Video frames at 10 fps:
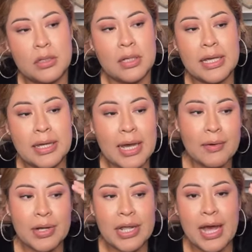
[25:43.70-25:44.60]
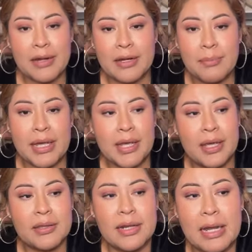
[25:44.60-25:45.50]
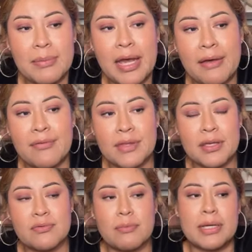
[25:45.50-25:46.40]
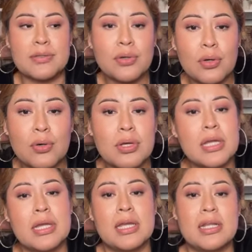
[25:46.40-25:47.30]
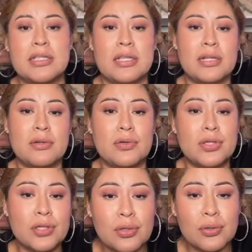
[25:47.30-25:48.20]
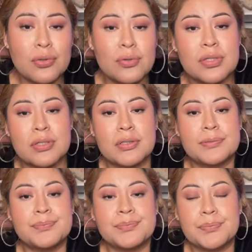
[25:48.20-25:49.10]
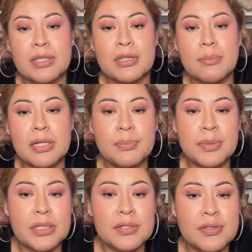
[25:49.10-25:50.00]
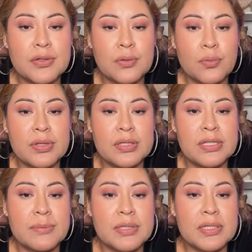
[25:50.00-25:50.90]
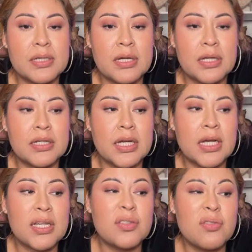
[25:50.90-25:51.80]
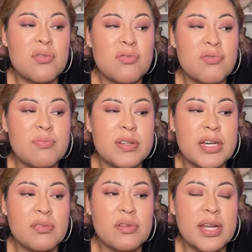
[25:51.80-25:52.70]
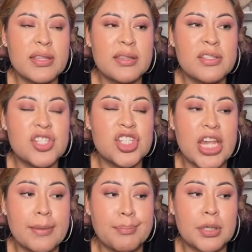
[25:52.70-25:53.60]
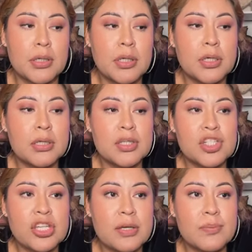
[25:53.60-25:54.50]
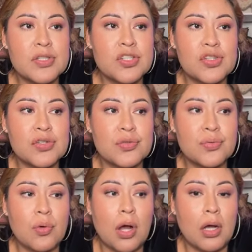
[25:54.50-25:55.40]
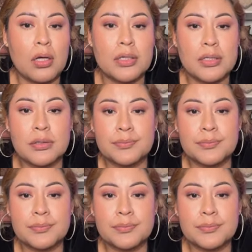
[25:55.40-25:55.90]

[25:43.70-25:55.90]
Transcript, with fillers: Like, I already had it in my head that I'm going to have this with my toe. And it's going to look cute the Molly Bucky is cute with the same design. I know, but I don't like the shape. The shape is just too odd.